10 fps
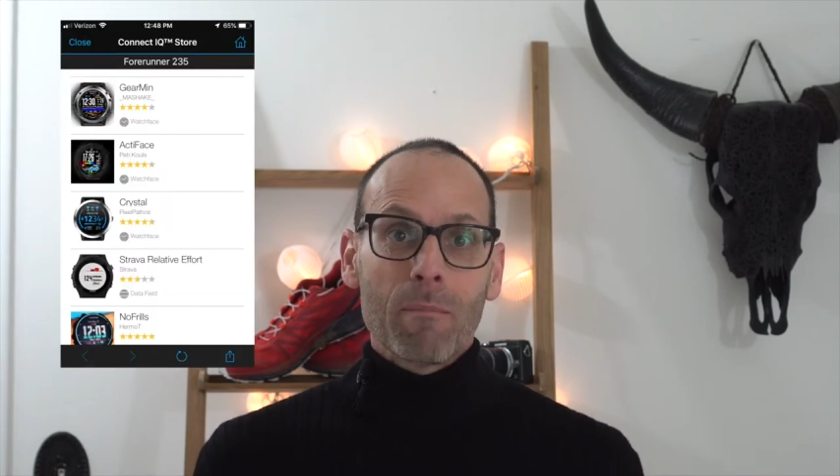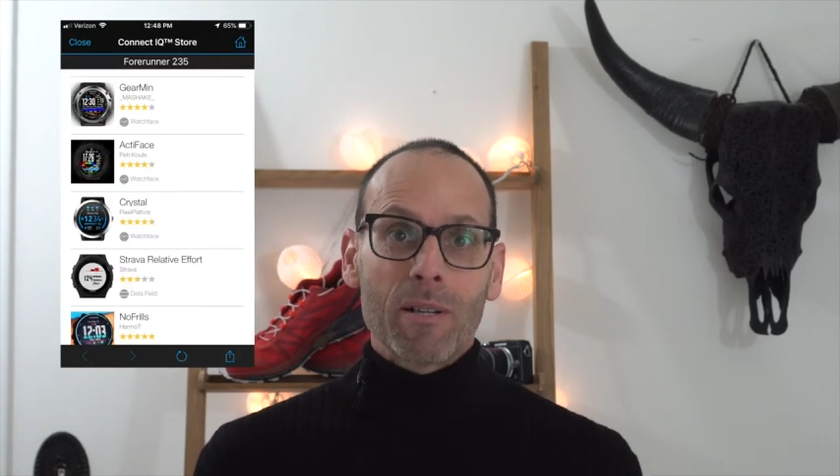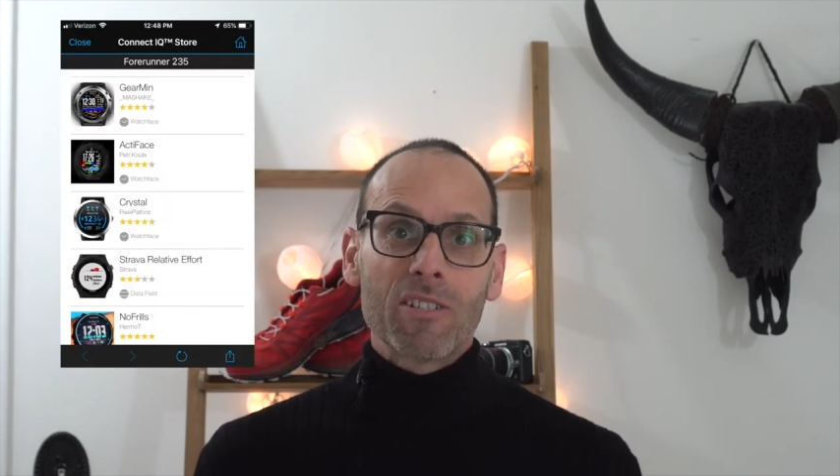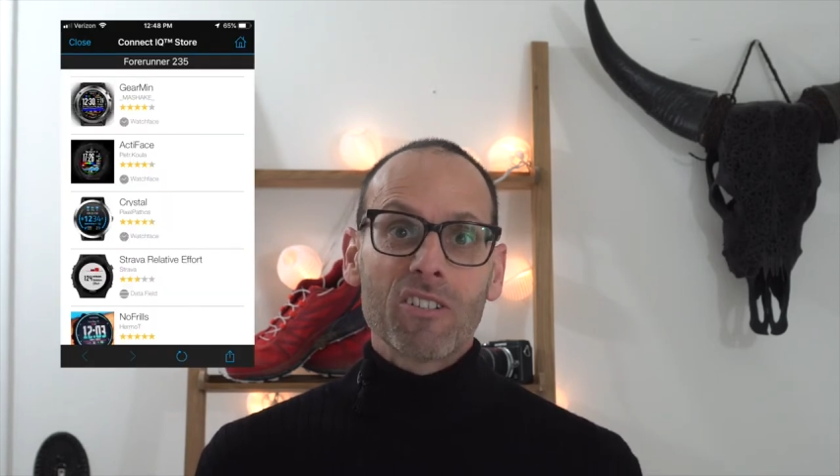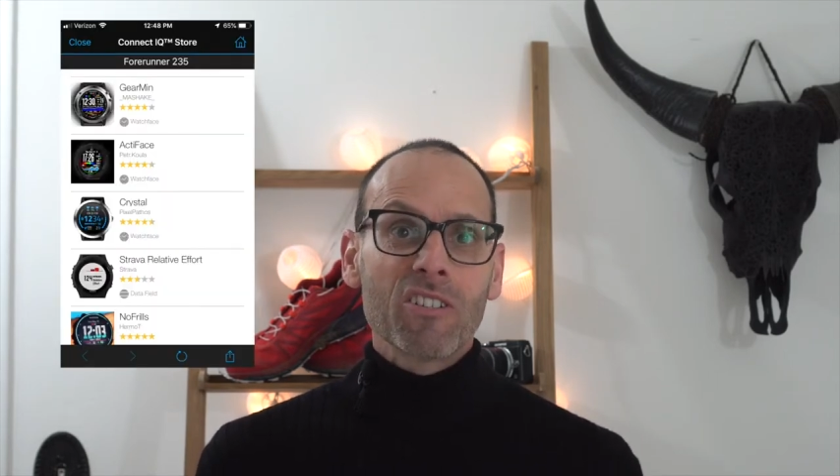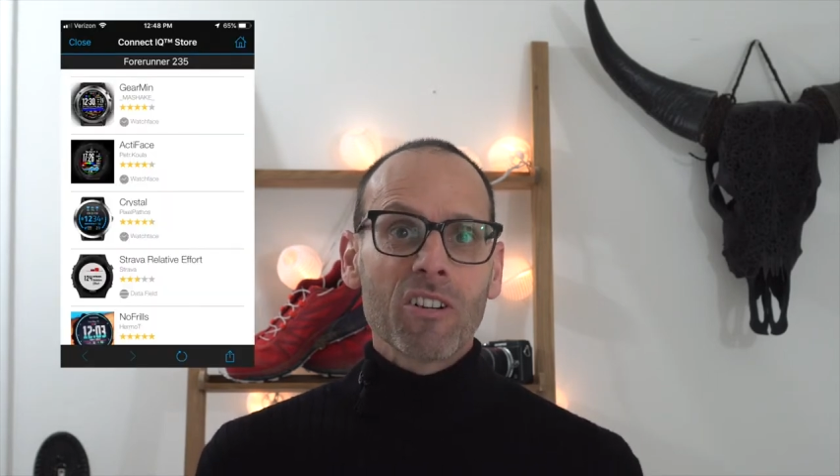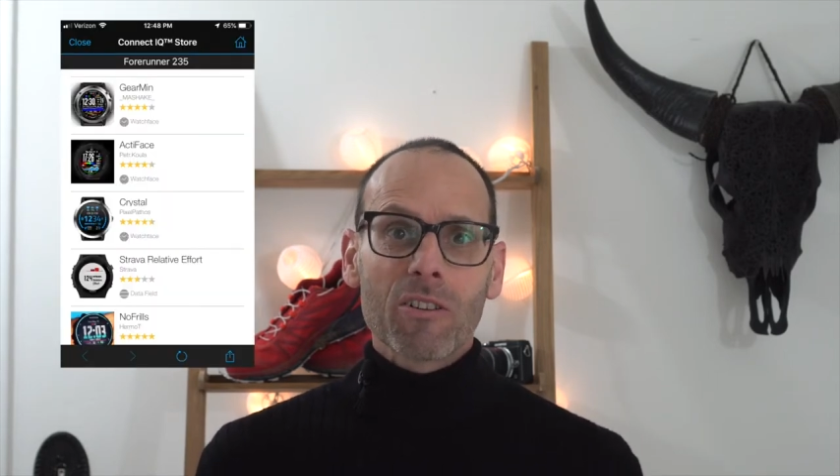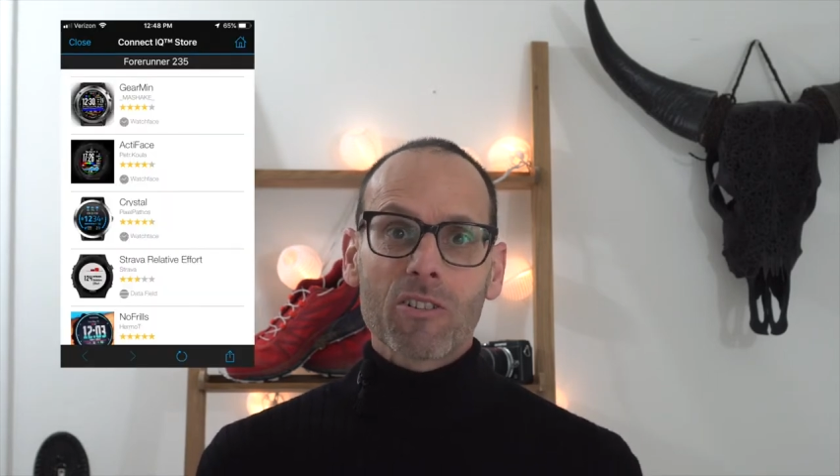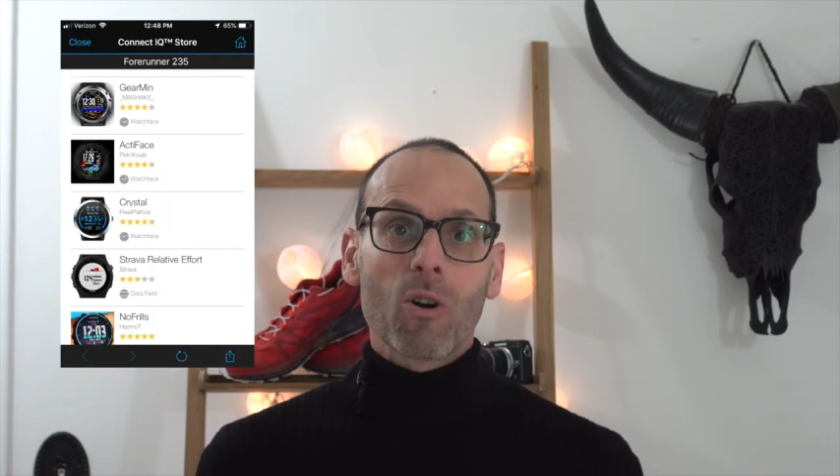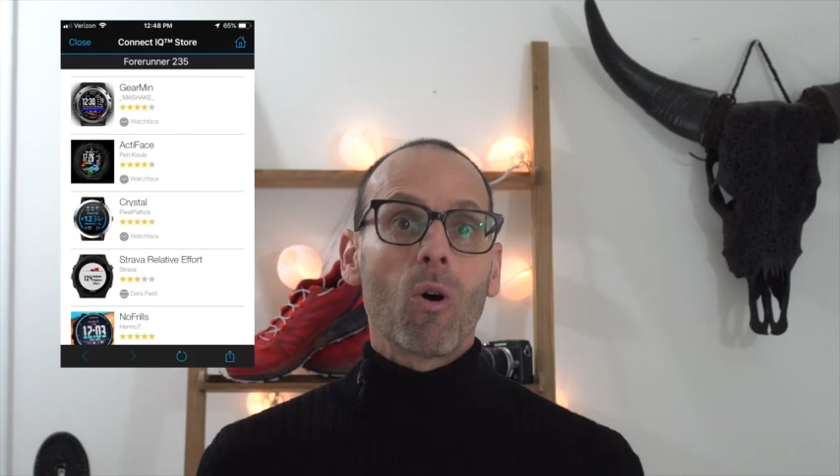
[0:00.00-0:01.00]
But did you
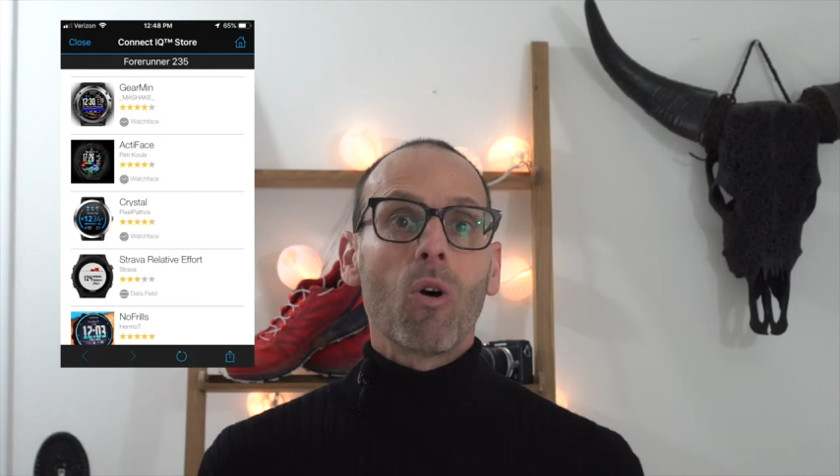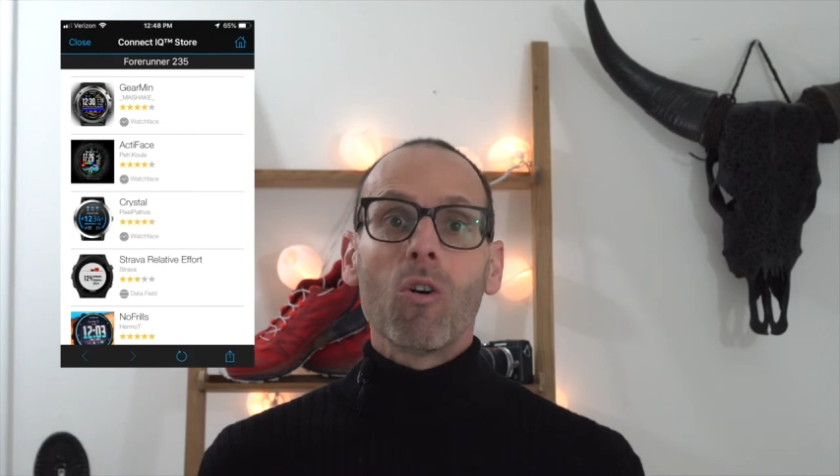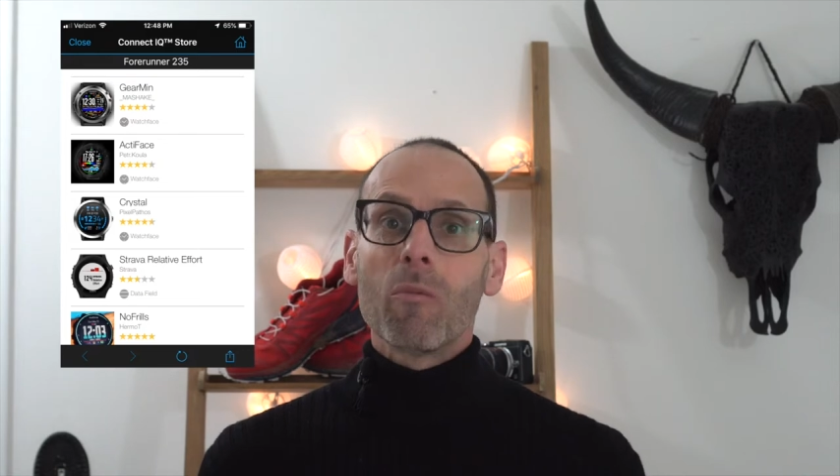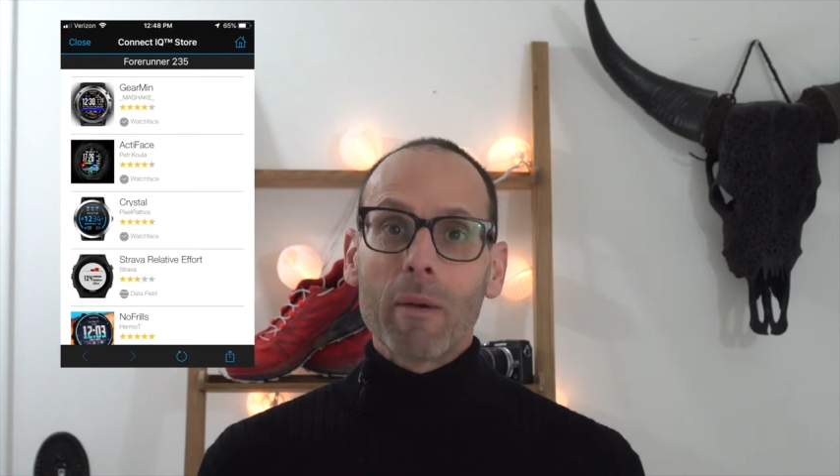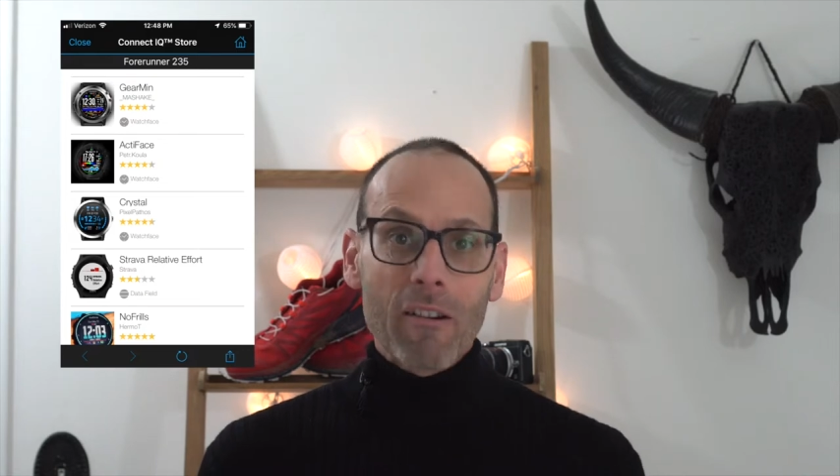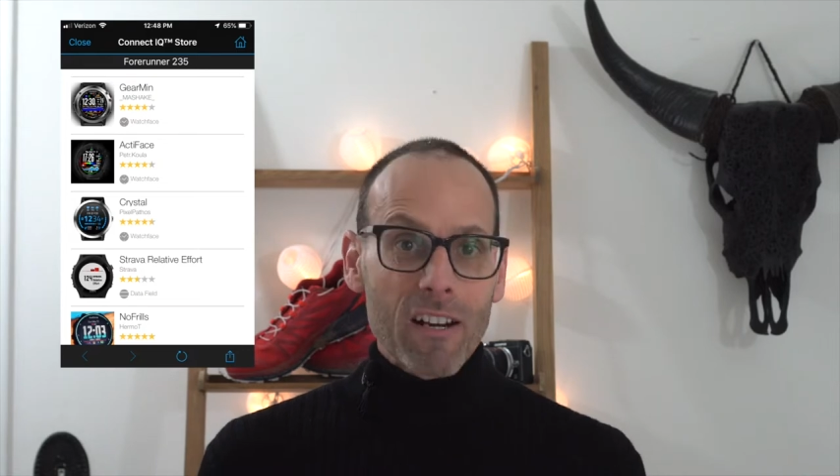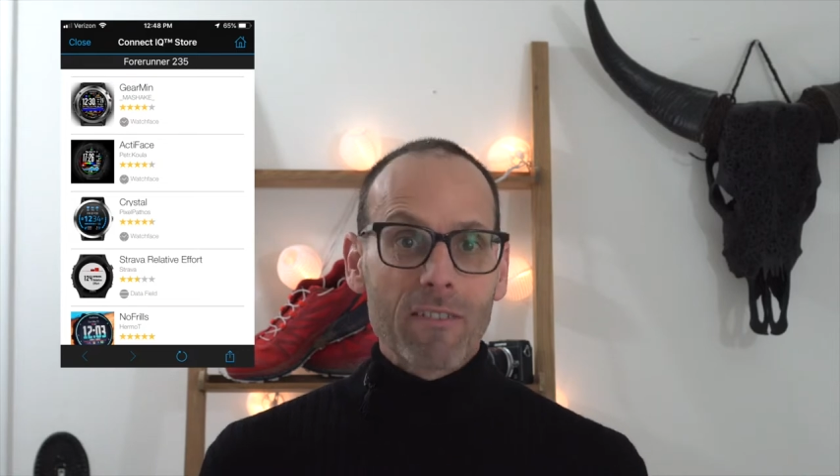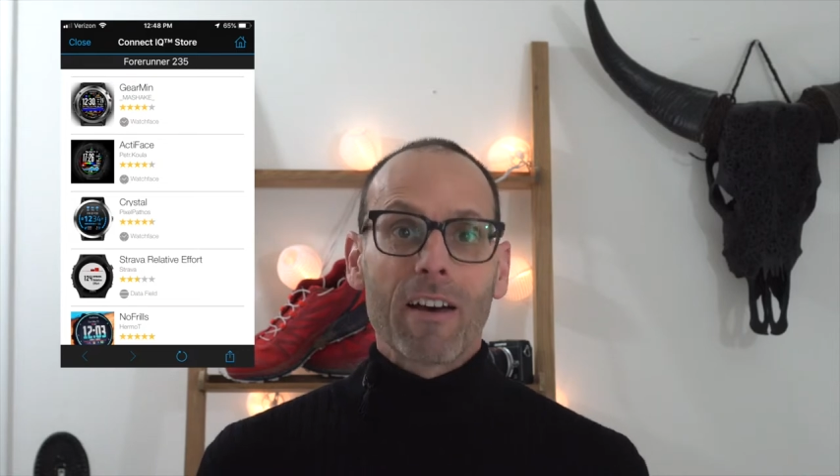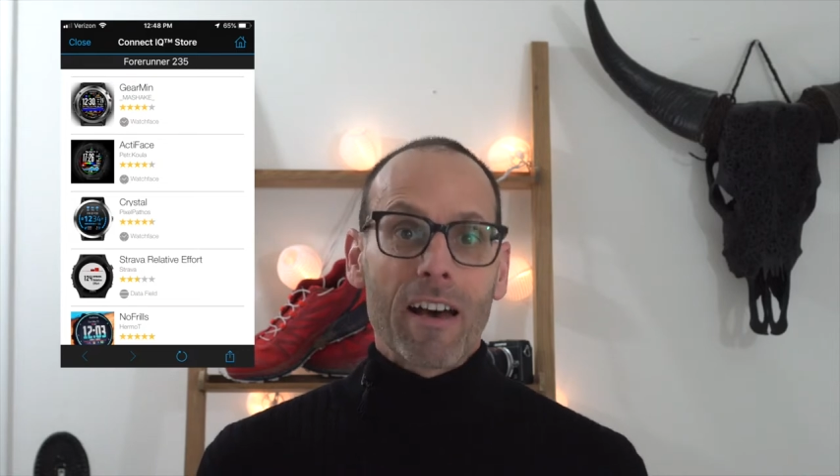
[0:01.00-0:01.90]
know there's a whole myriad of